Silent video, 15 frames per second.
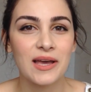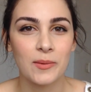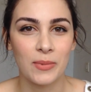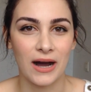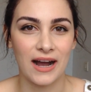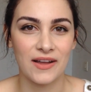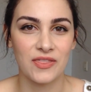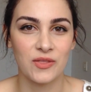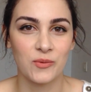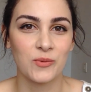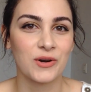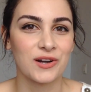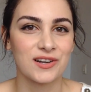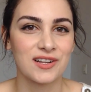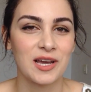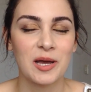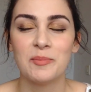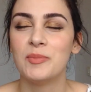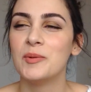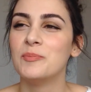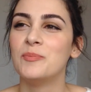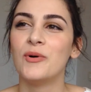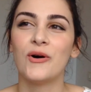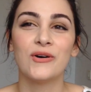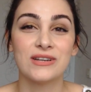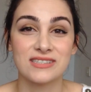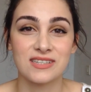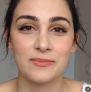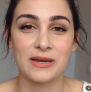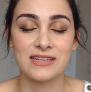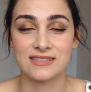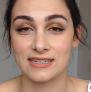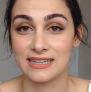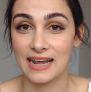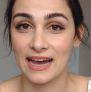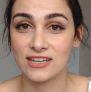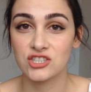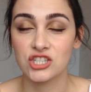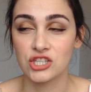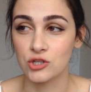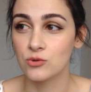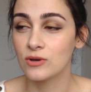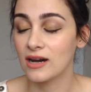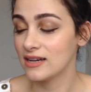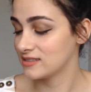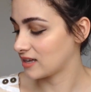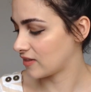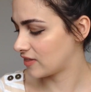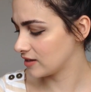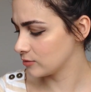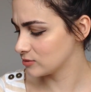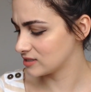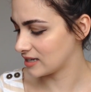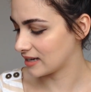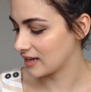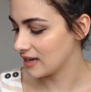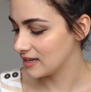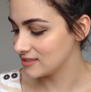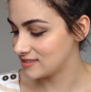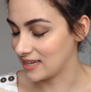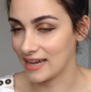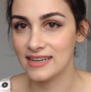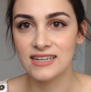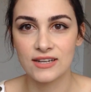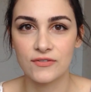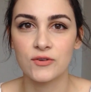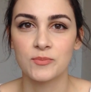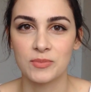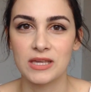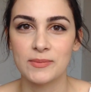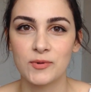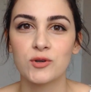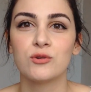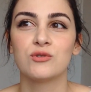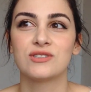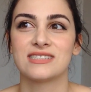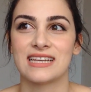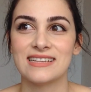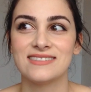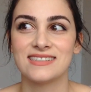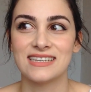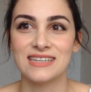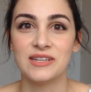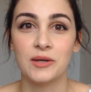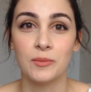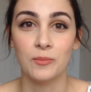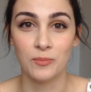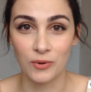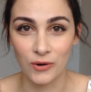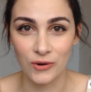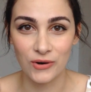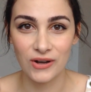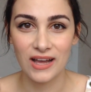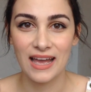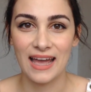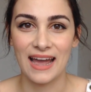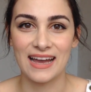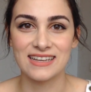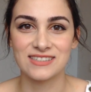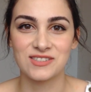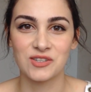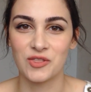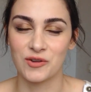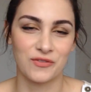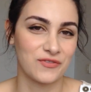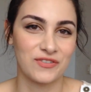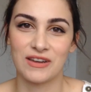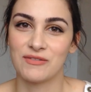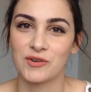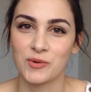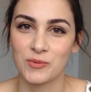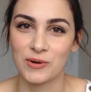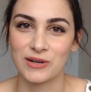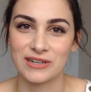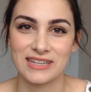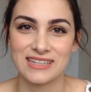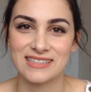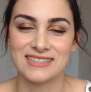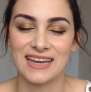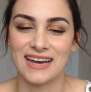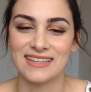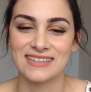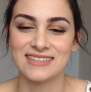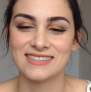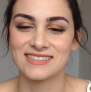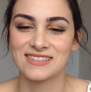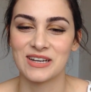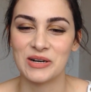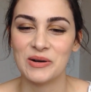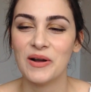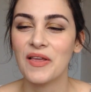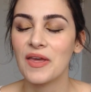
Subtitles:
behind the word. But bo is amazing. And actually, you guys, I think it was like 10 different people who sent in bo as their favorite word in Italian. So